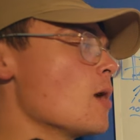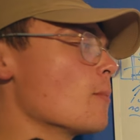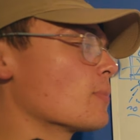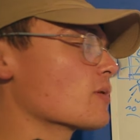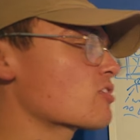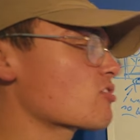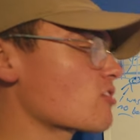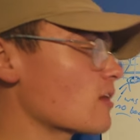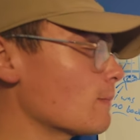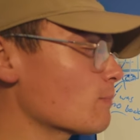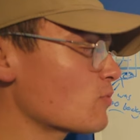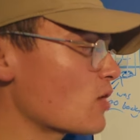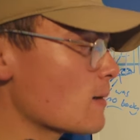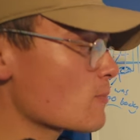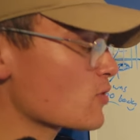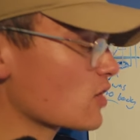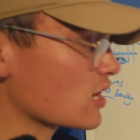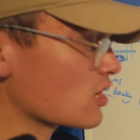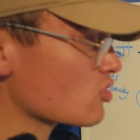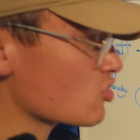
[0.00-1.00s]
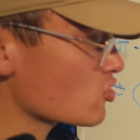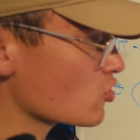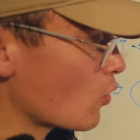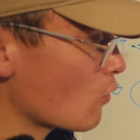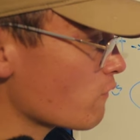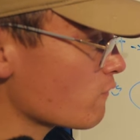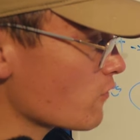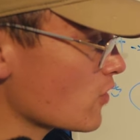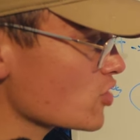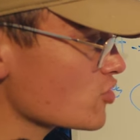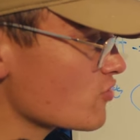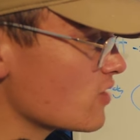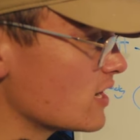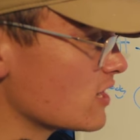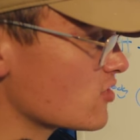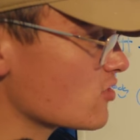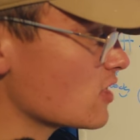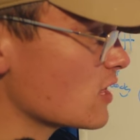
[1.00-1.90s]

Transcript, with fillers: but sometimes I get so frustrated